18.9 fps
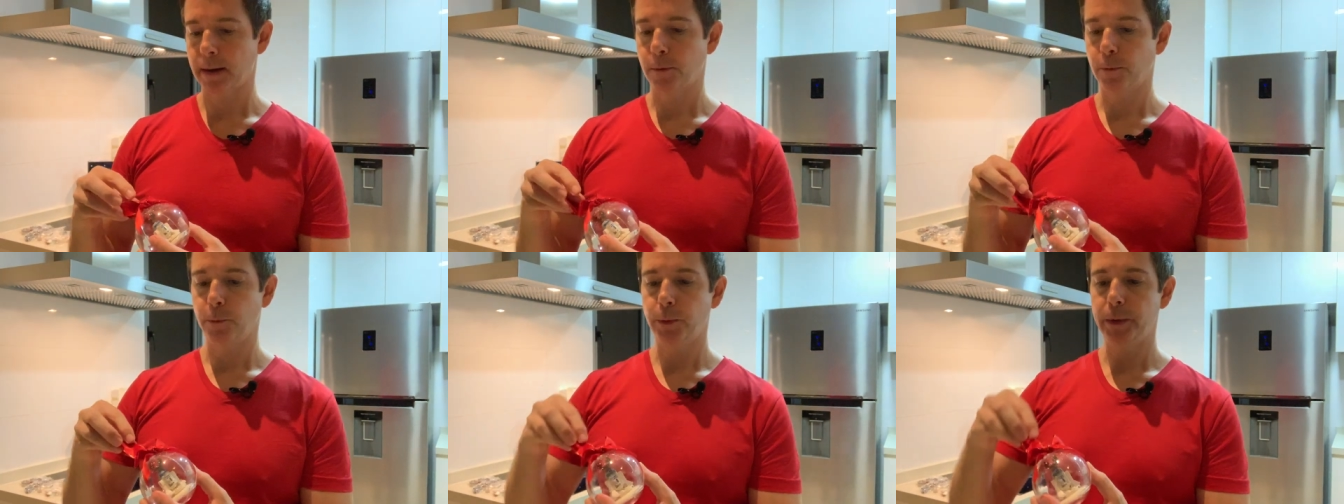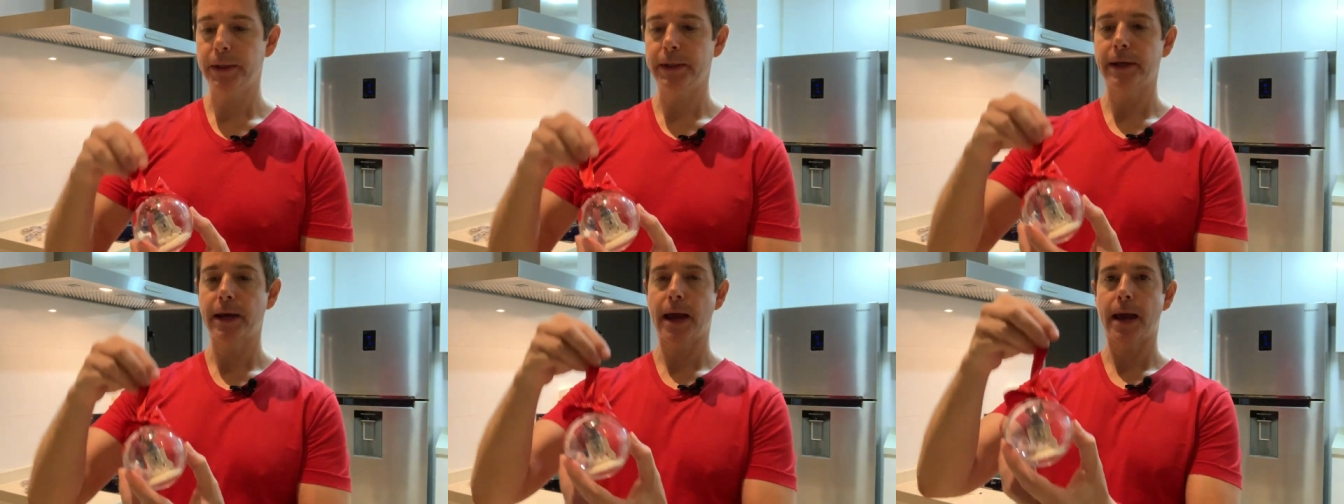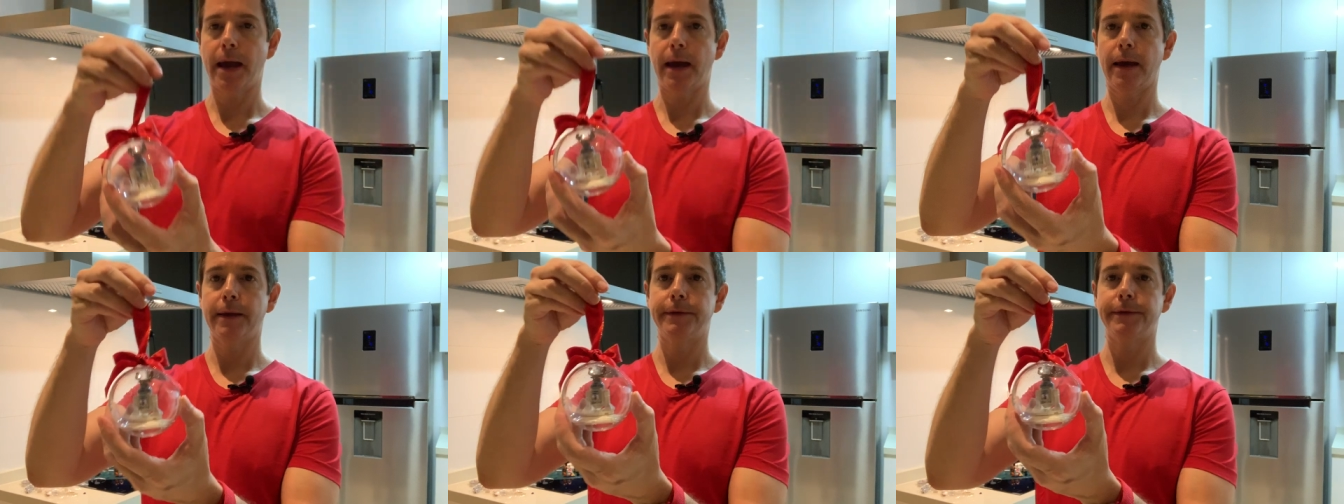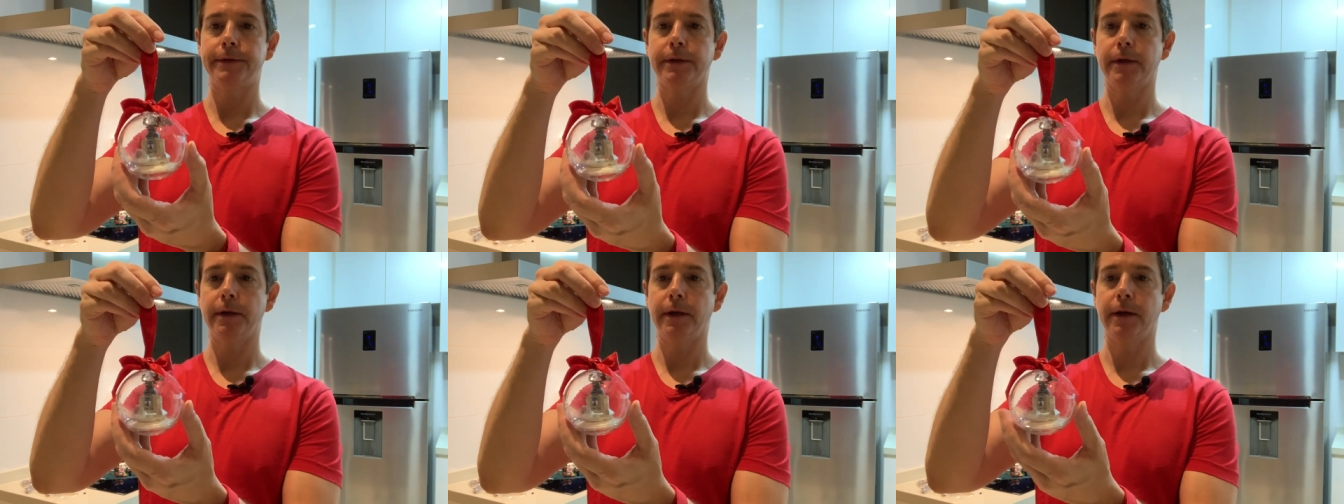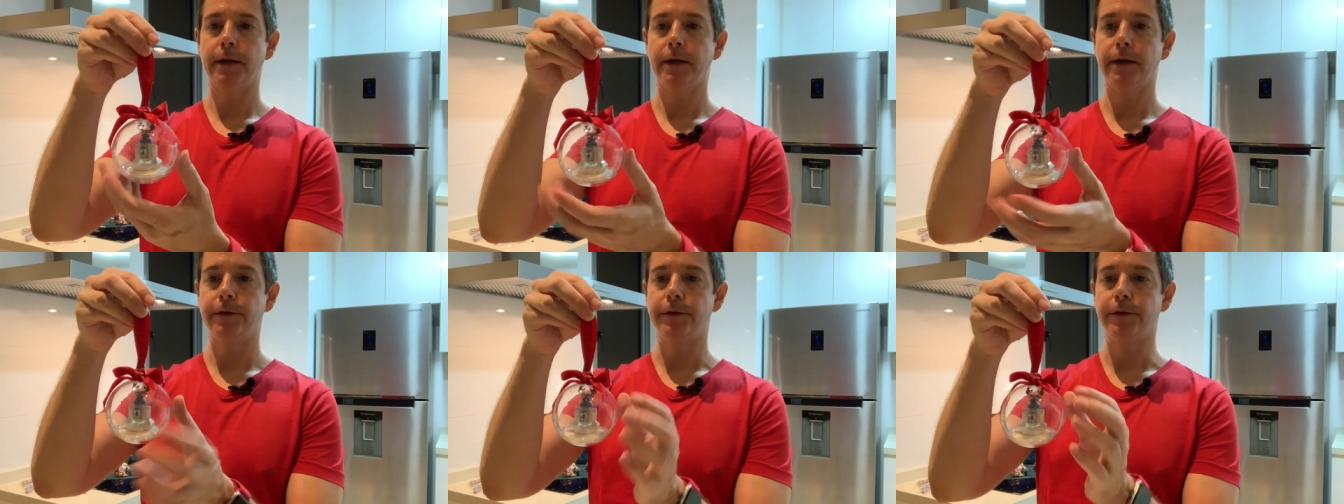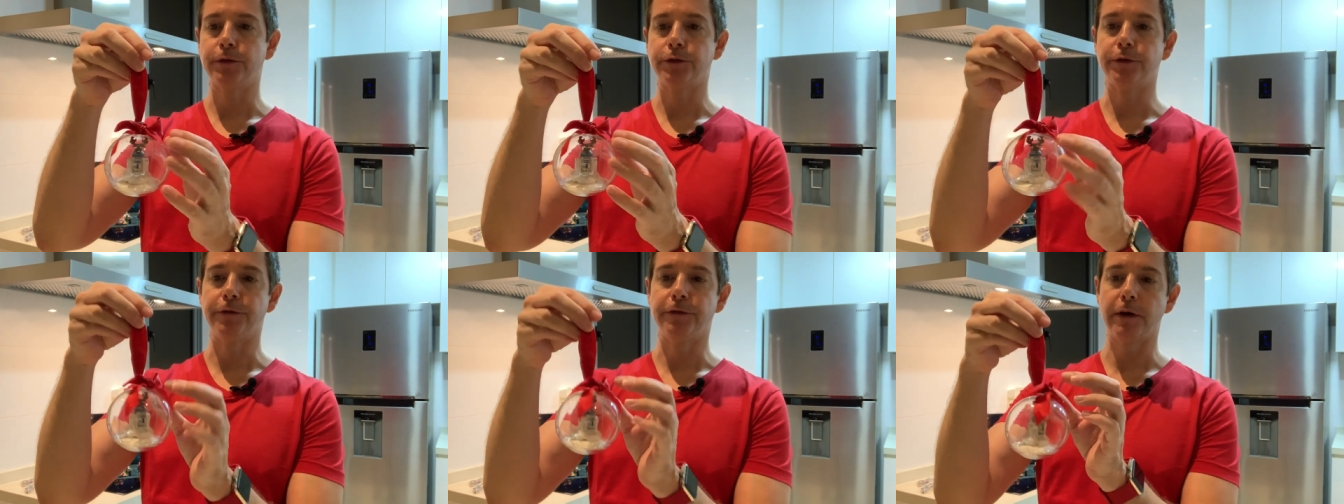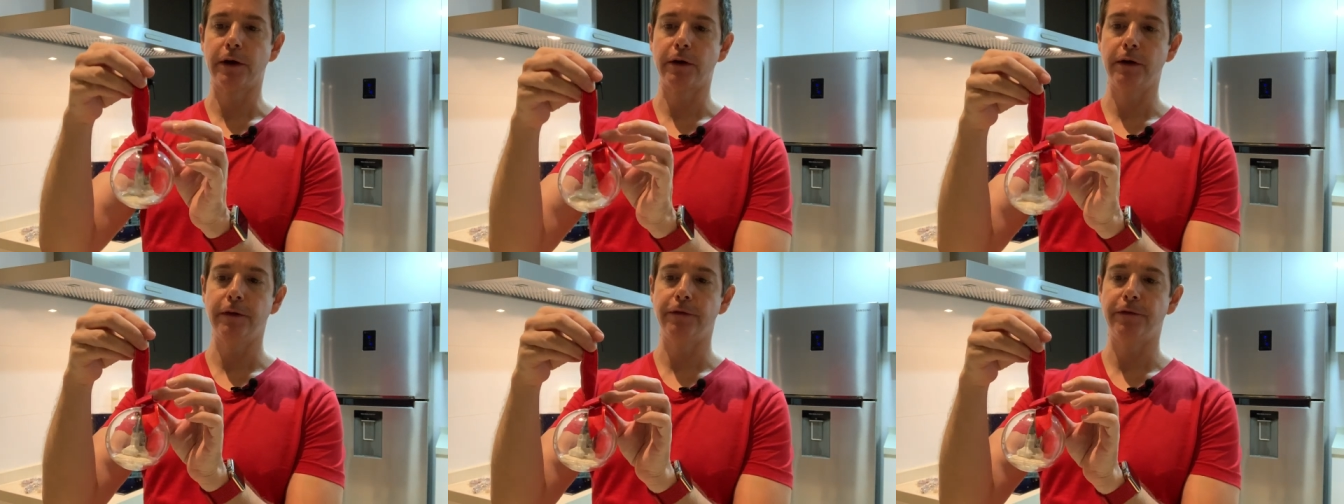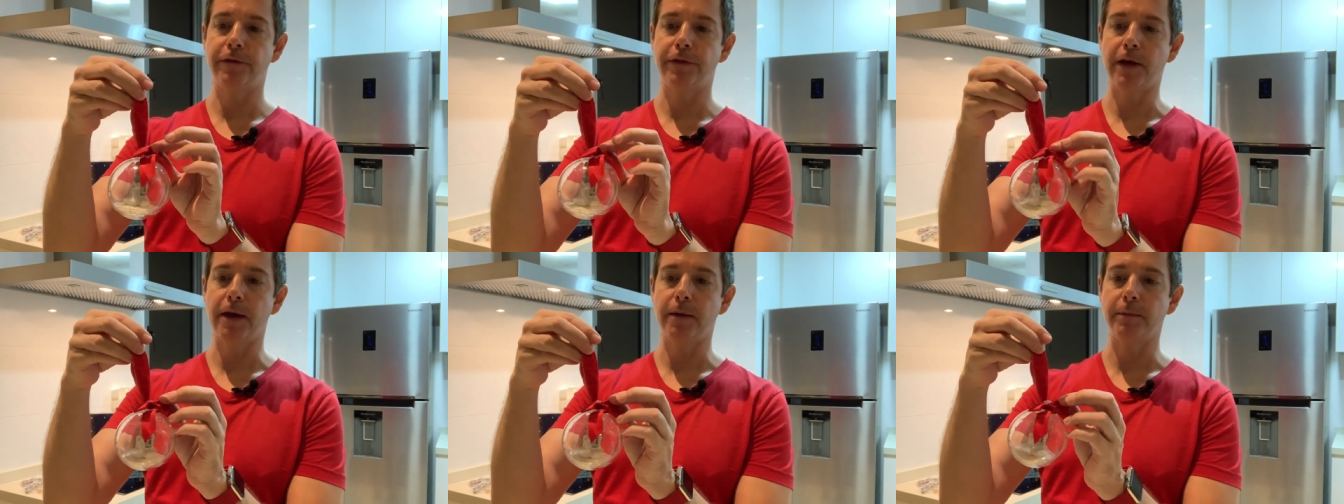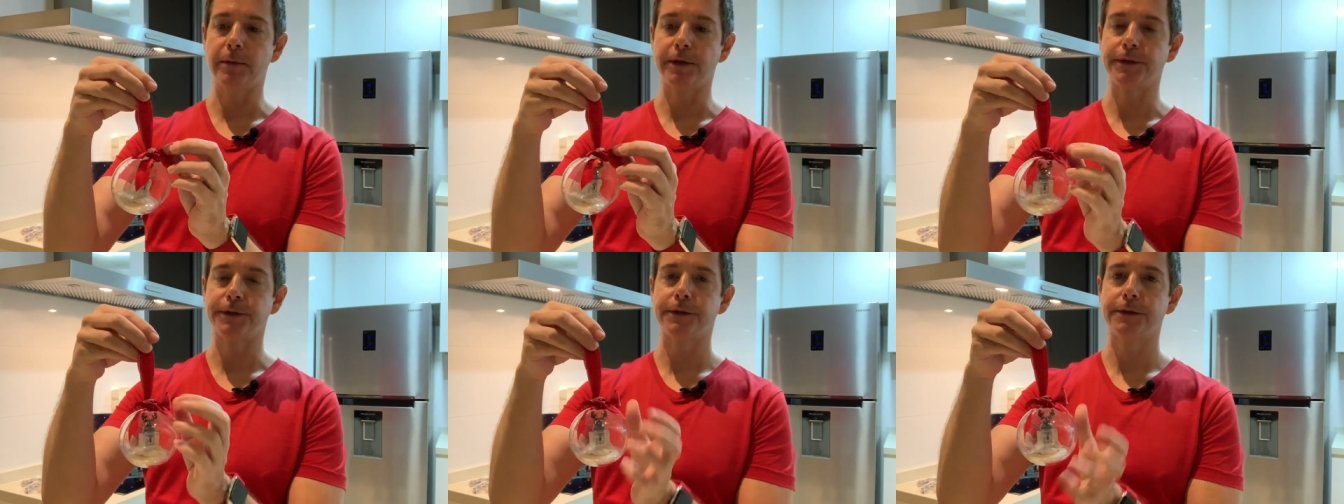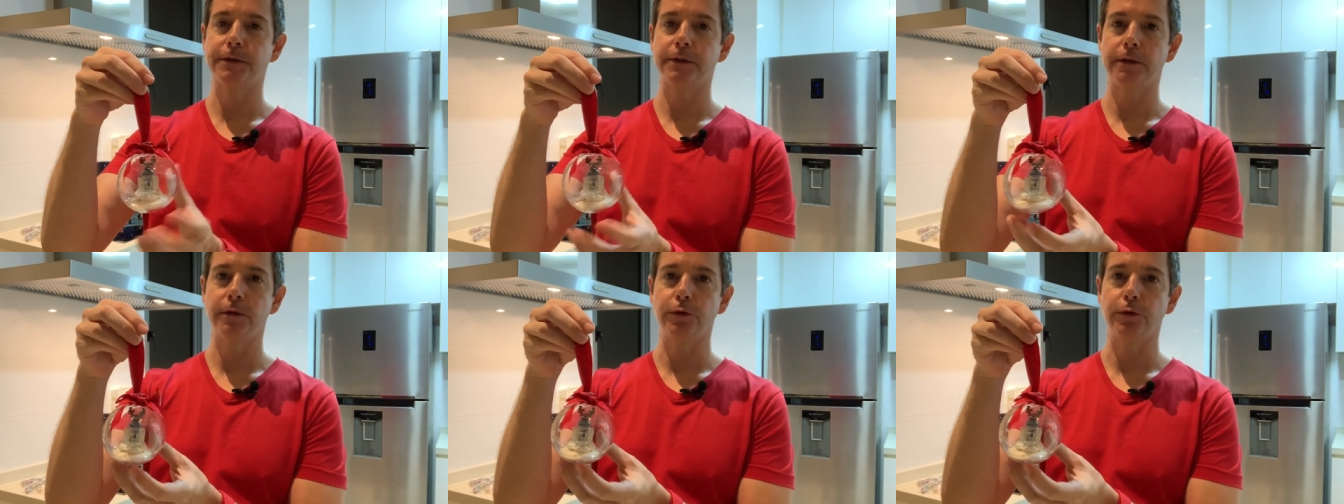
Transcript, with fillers: we had uh, there's a very famous